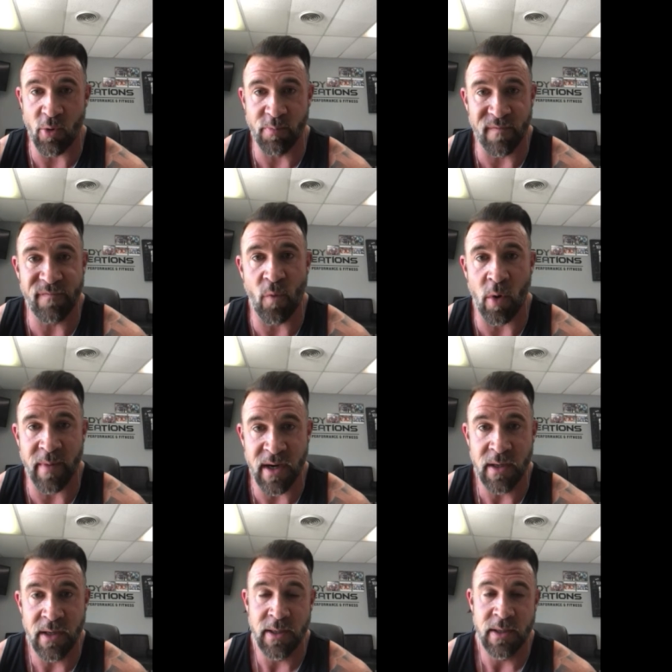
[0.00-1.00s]
performing,
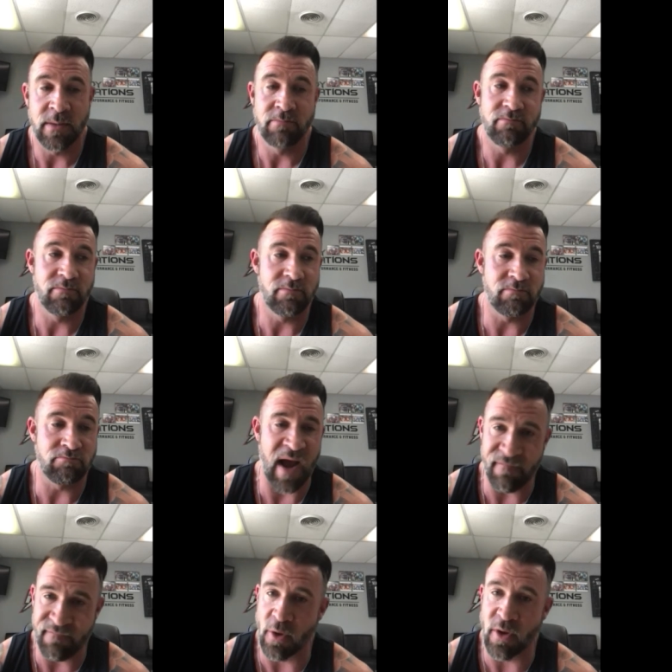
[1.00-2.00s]

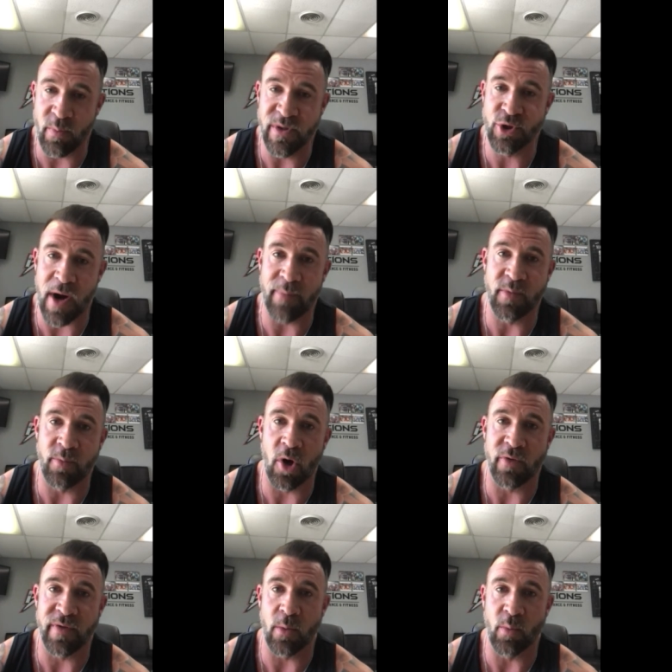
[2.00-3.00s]
I felt like we dropped the
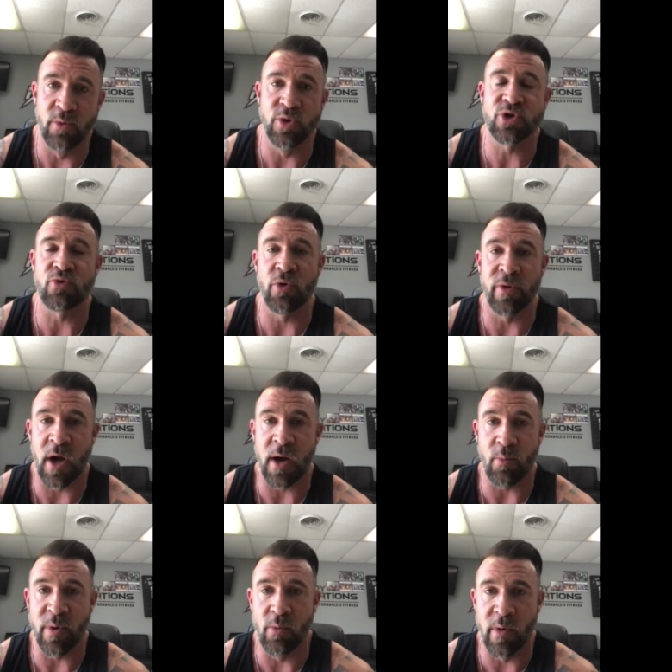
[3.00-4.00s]
ball there. We were screwing
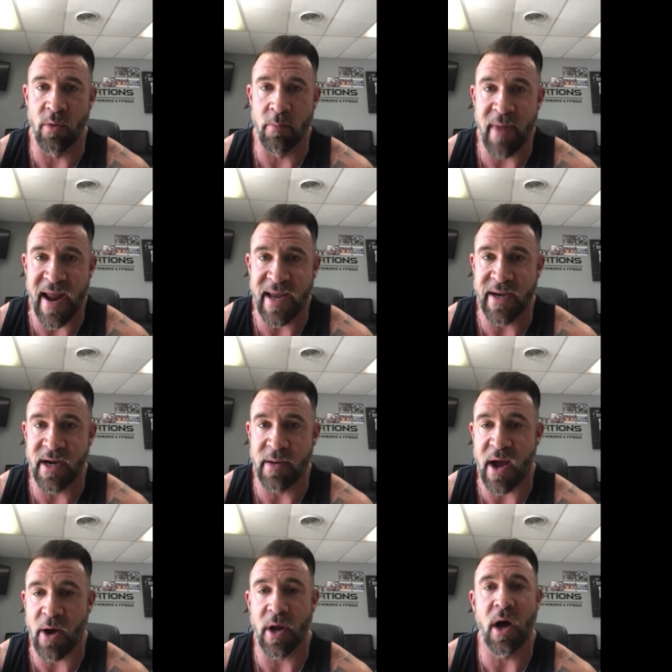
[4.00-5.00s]
up. We were making it
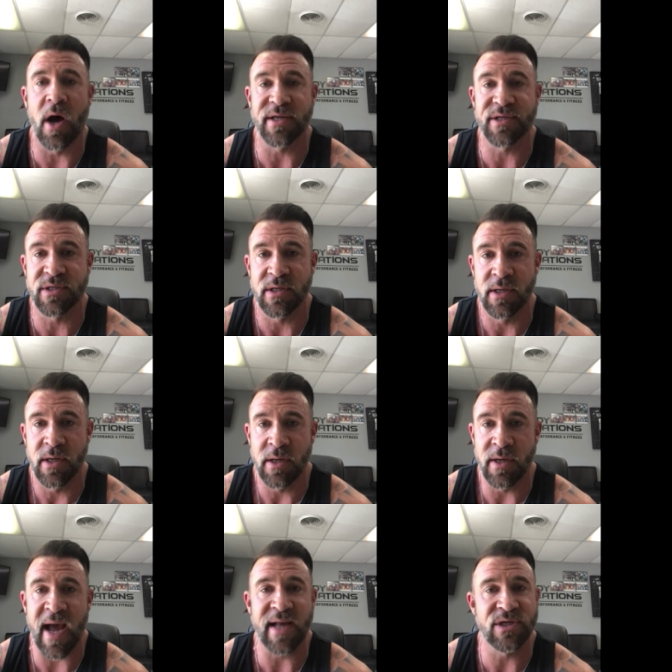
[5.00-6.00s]
about us,
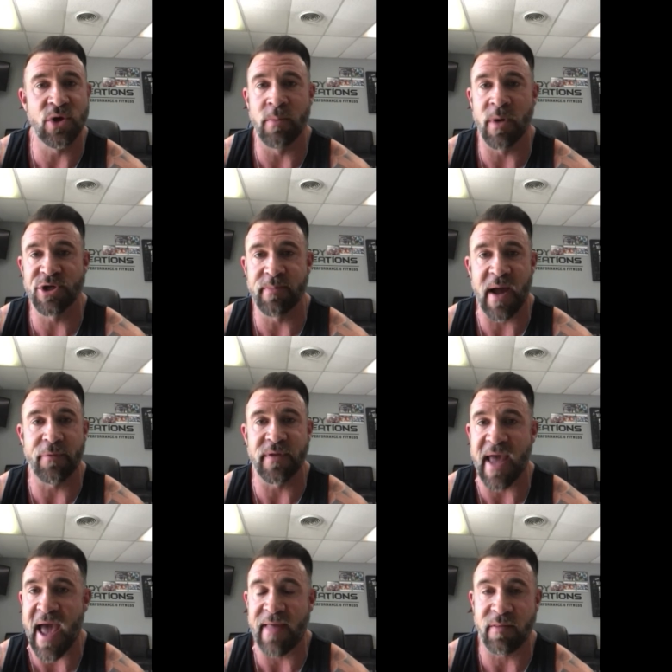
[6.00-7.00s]
not so much about
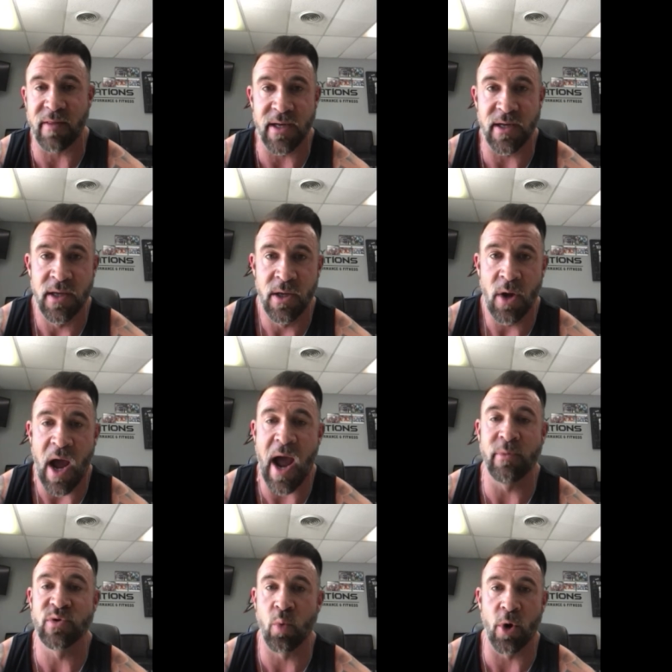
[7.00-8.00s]
the athlete. I
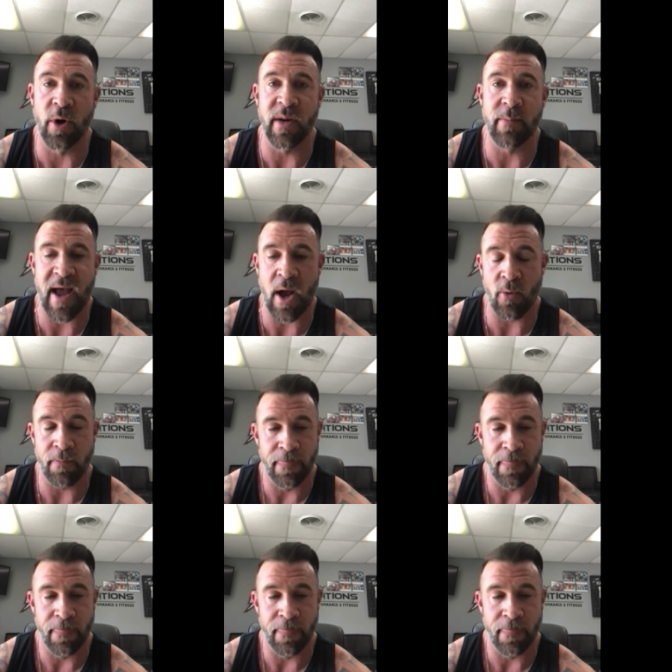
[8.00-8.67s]
was worried about